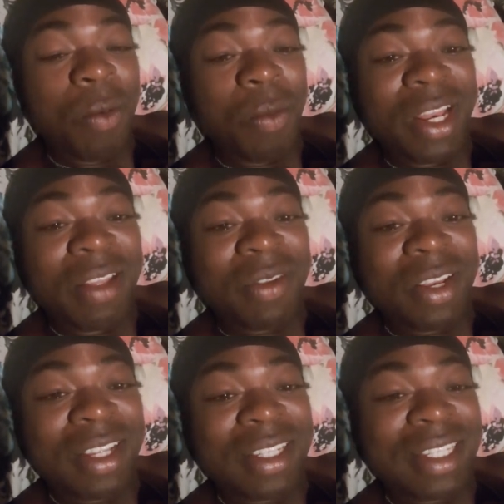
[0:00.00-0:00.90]
We live
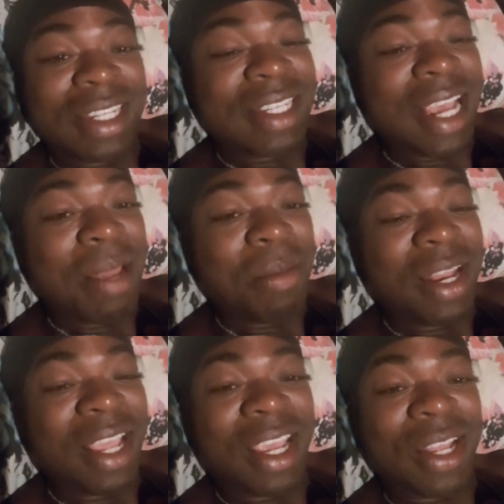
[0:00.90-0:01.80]
in the time
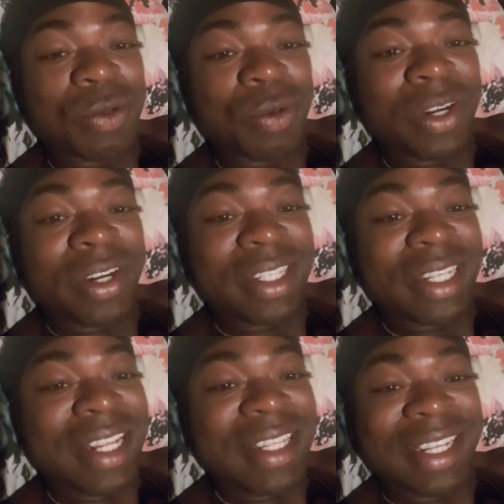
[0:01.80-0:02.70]
and age where
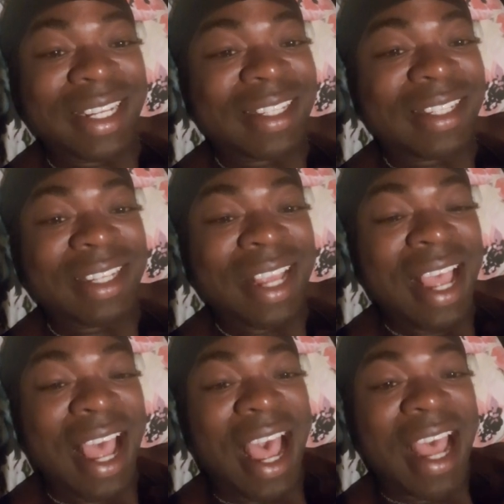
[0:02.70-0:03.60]
dentists
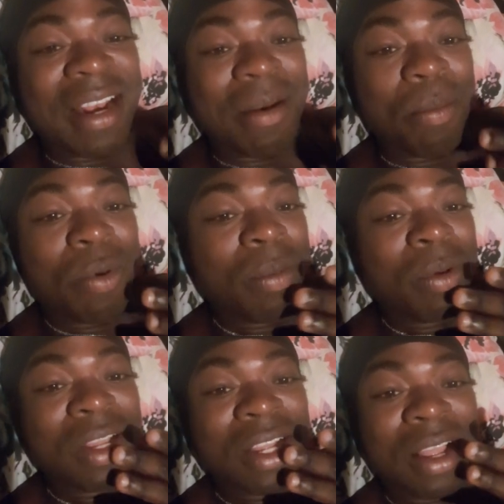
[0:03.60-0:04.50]
and
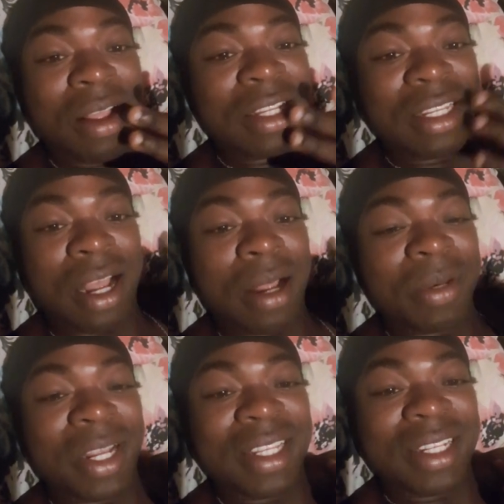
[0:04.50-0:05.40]
proper
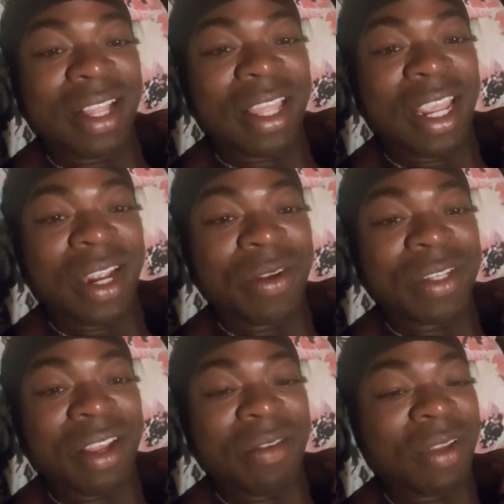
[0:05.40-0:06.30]
dental care
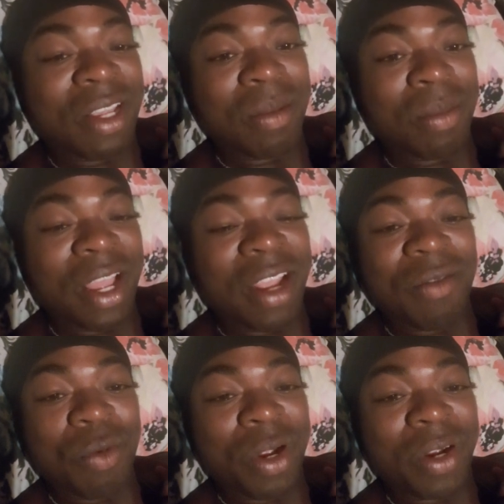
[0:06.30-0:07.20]
is available
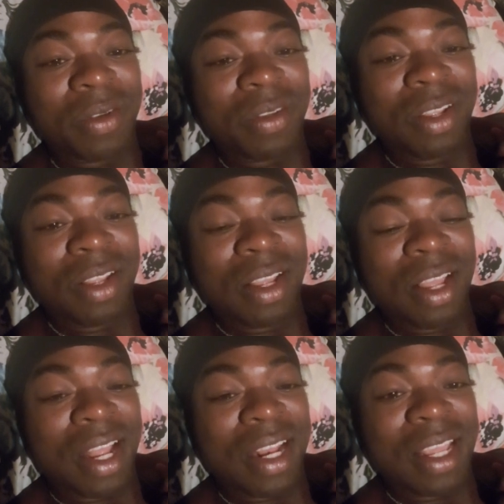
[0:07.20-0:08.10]
everywhere.
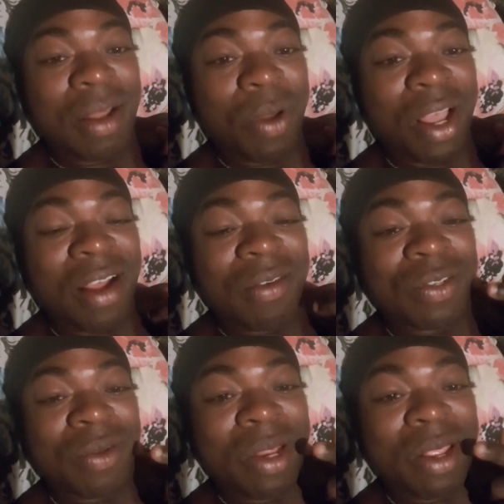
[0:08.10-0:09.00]
And yet we have
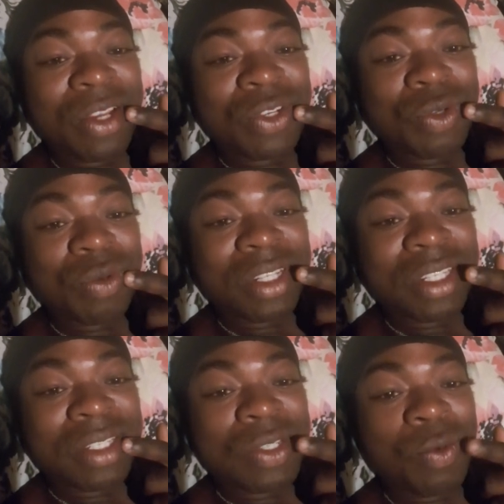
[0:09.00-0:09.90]
so many issues
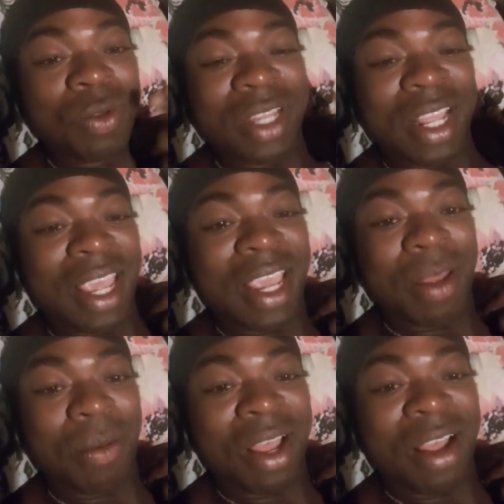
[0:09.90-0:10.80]
with tooth
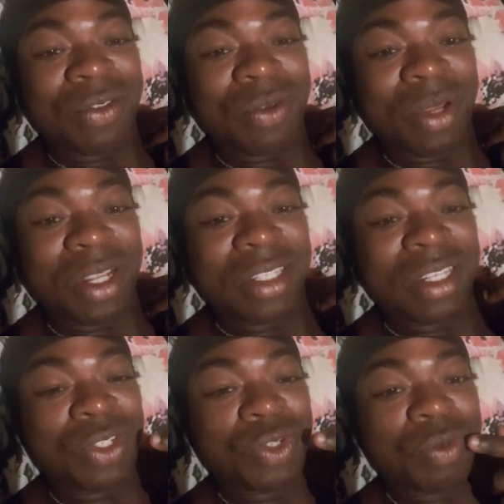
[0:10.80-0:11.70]
decay. We have so many
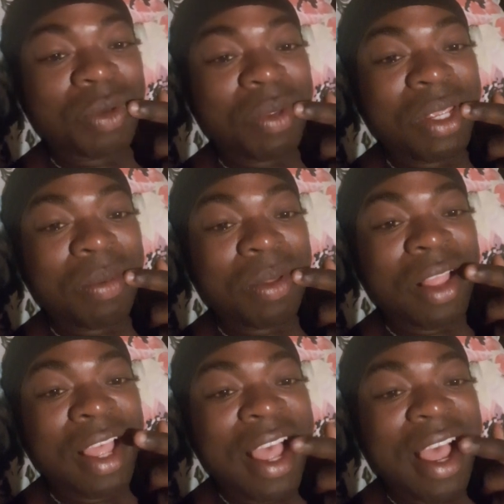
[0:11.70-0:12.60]
issues with
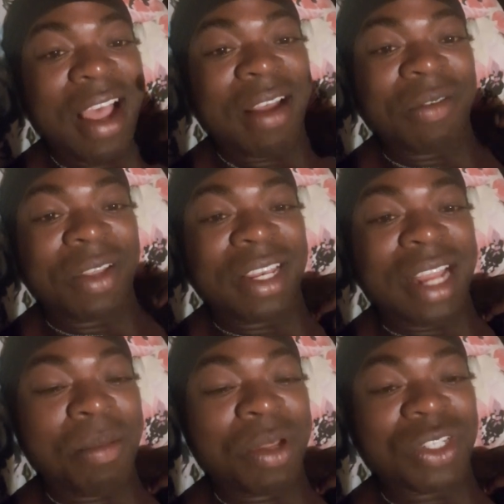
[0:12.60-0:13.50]
people having
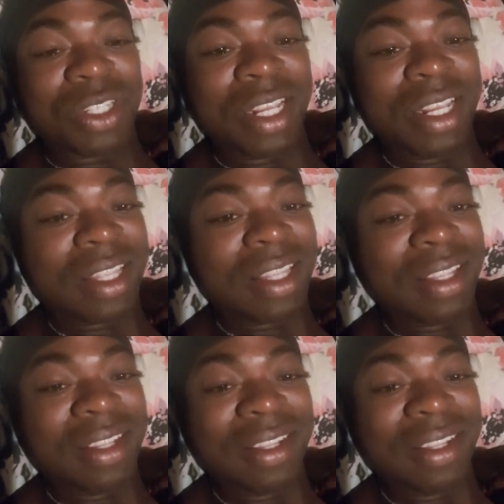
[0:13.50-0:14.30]
damaged teeth.